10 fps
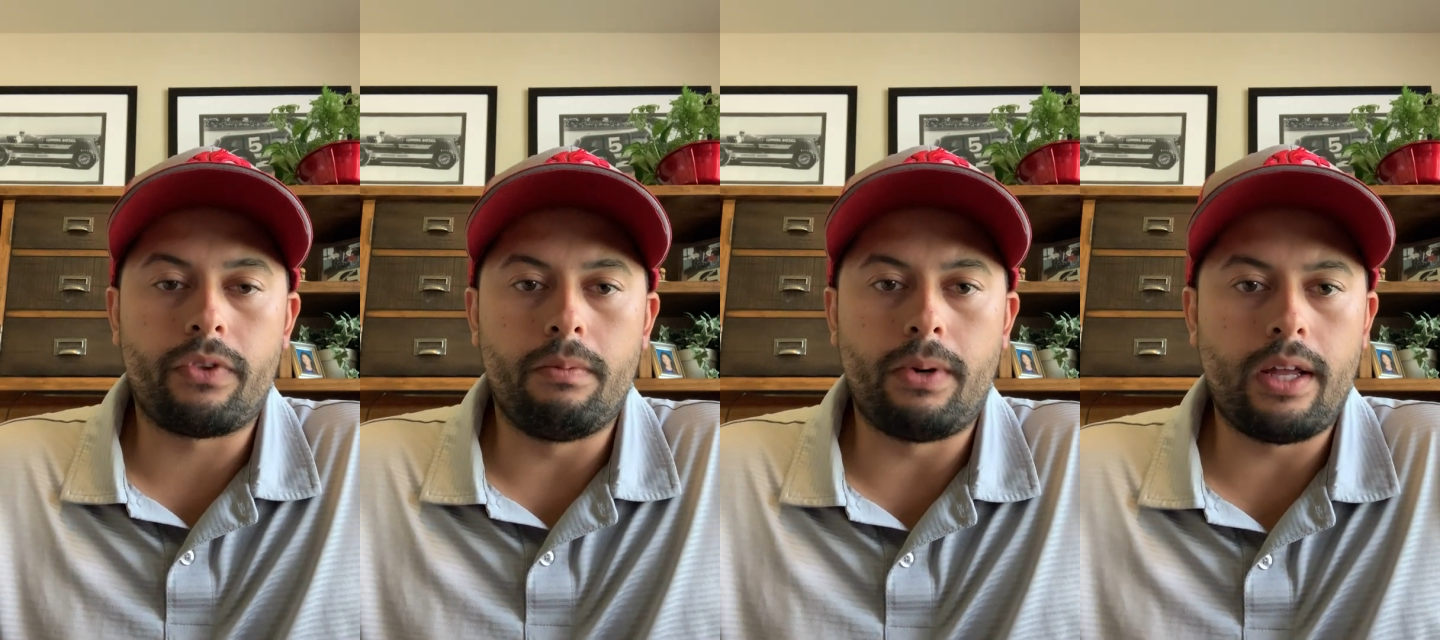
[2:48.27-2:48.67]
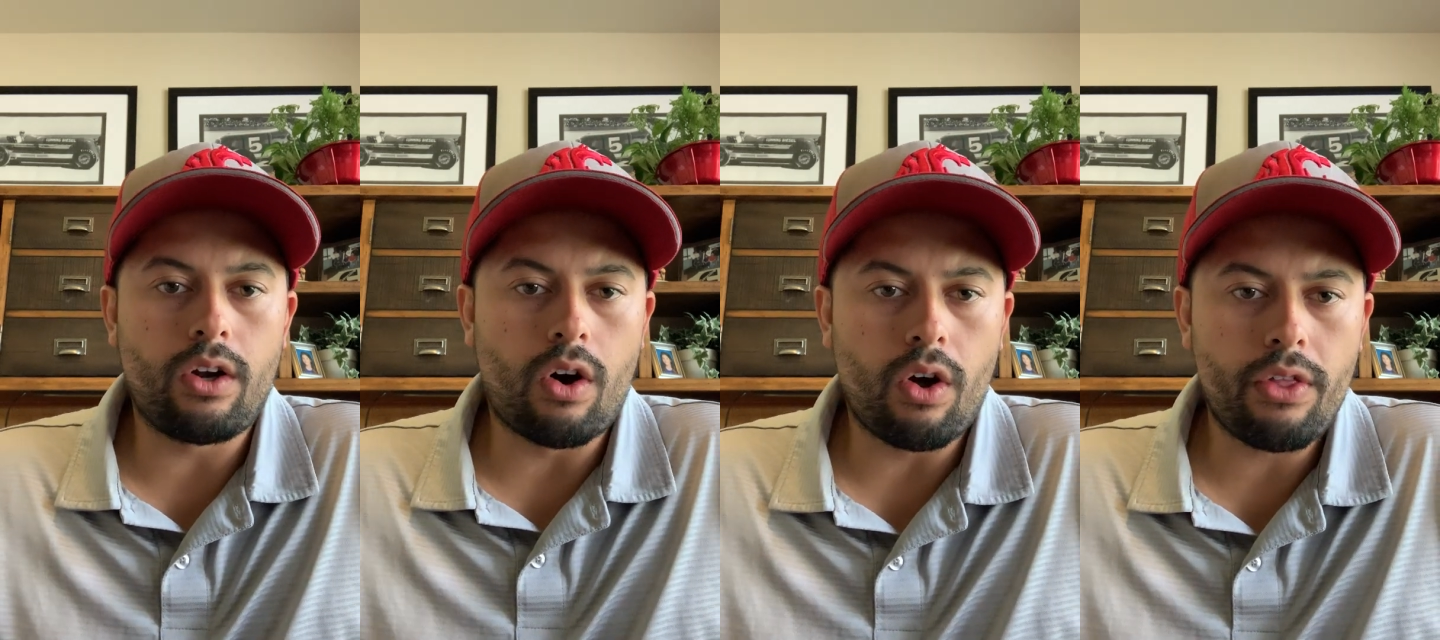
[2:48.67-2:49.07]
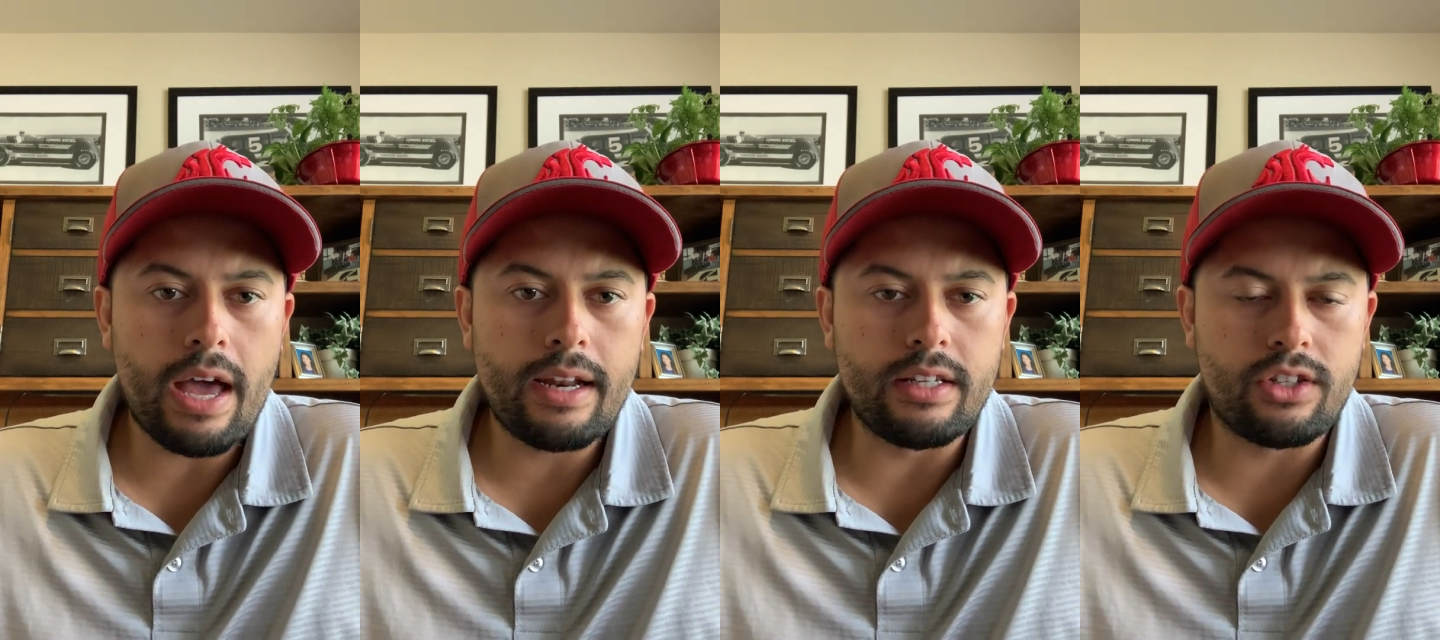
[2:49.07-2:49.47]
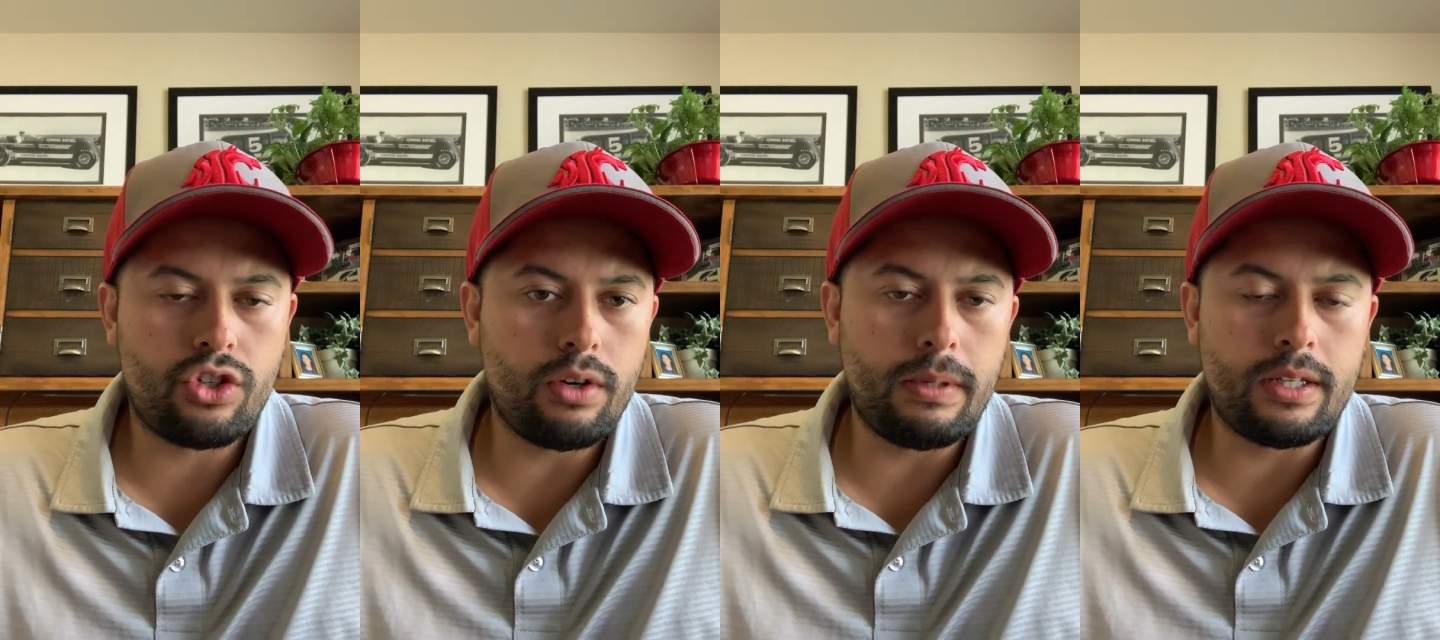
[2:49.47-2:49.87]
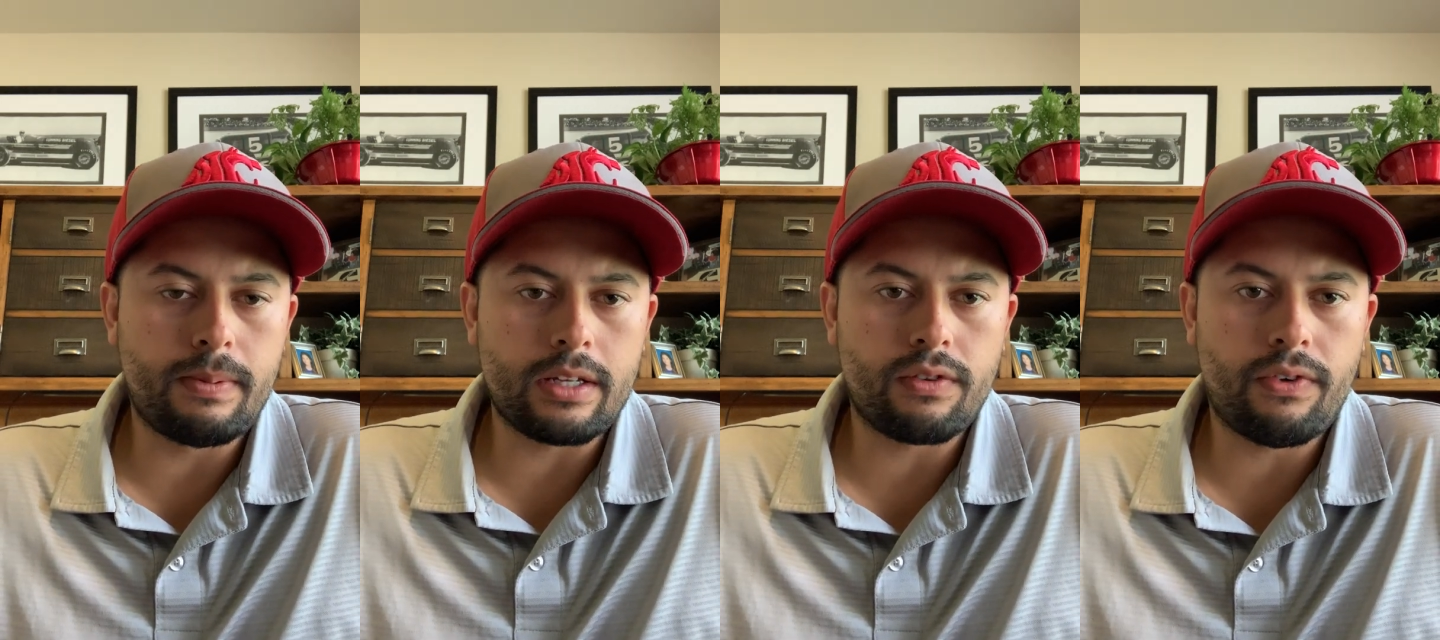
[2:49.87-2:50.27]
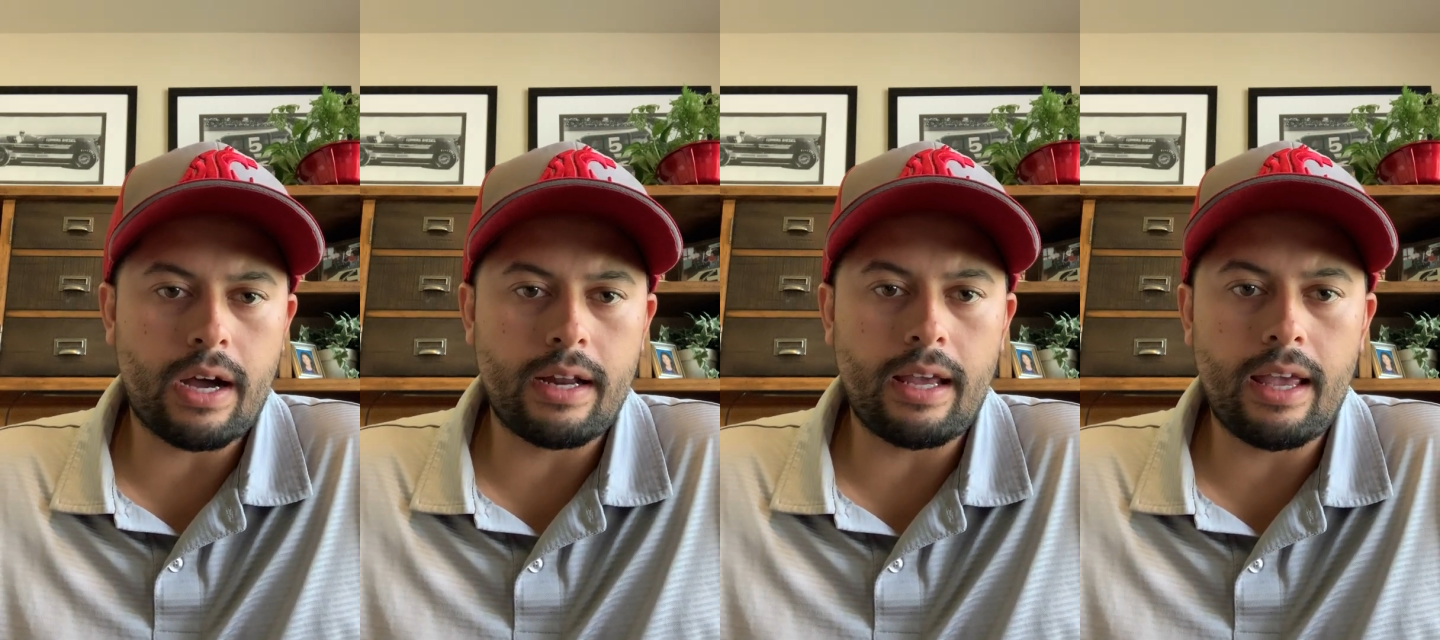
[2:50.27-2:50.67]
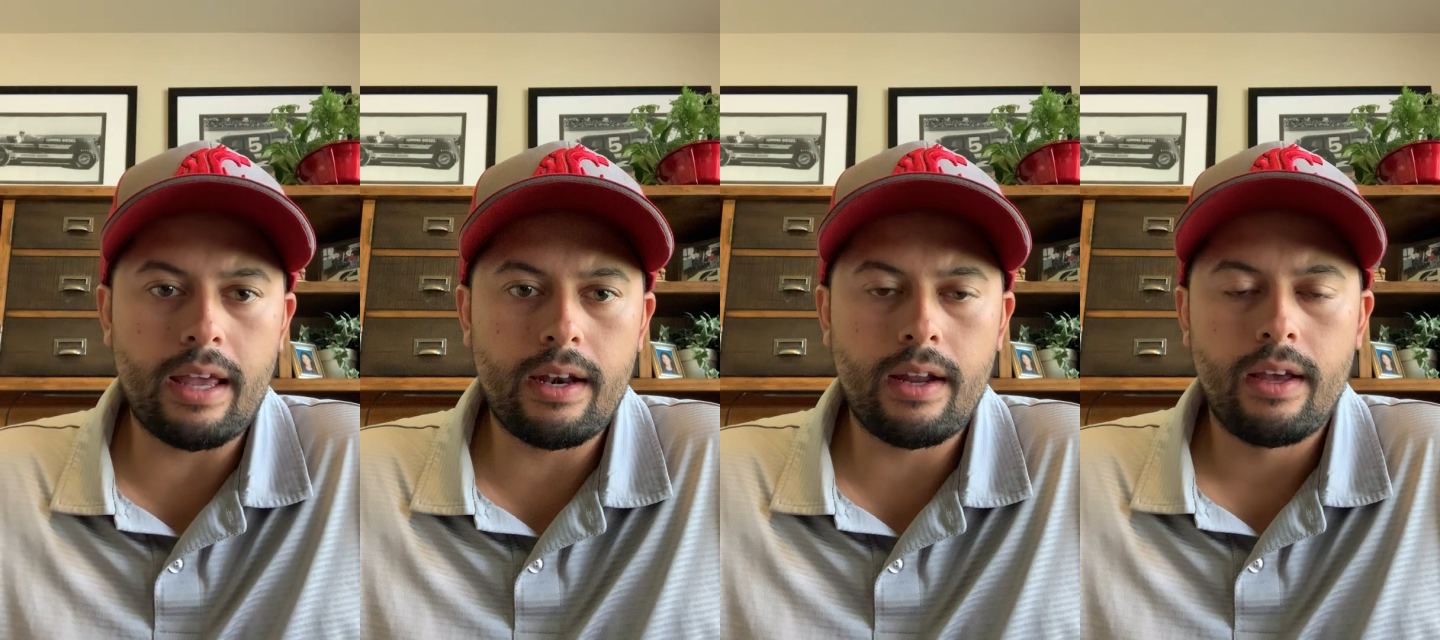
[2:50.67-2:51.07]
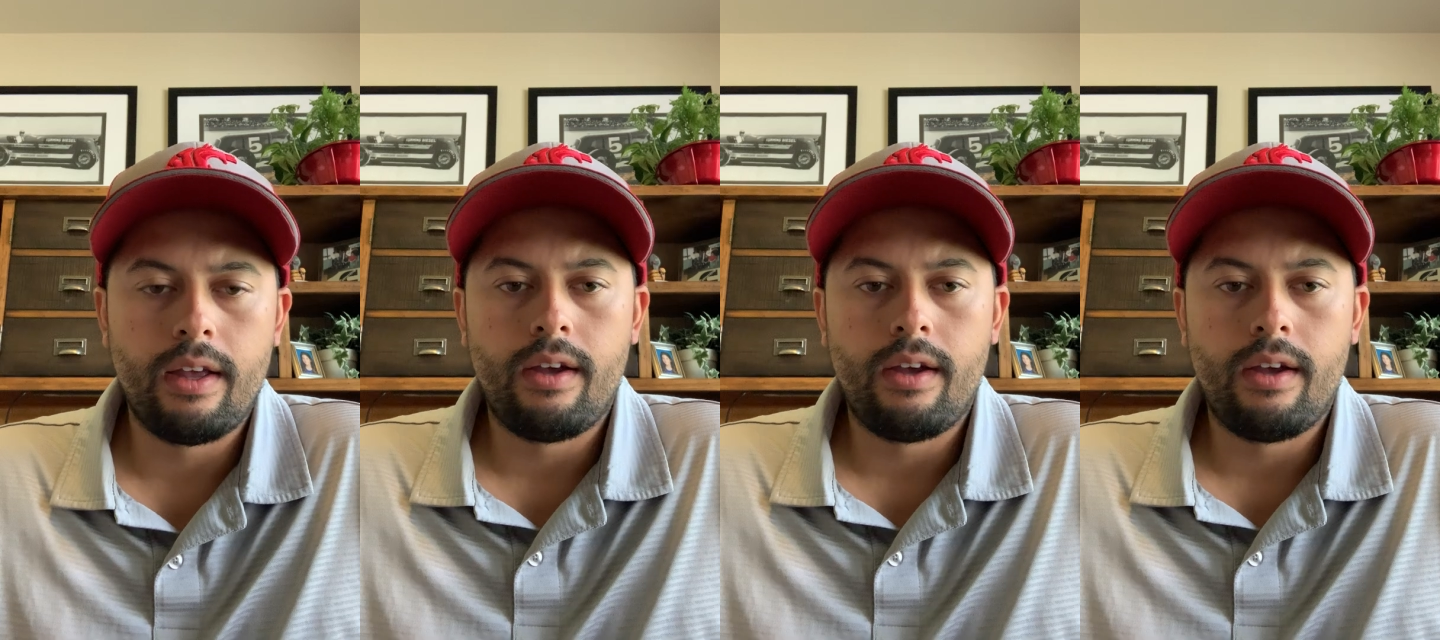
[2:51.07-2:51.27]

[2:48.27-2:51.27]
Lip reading: But all that should be specified in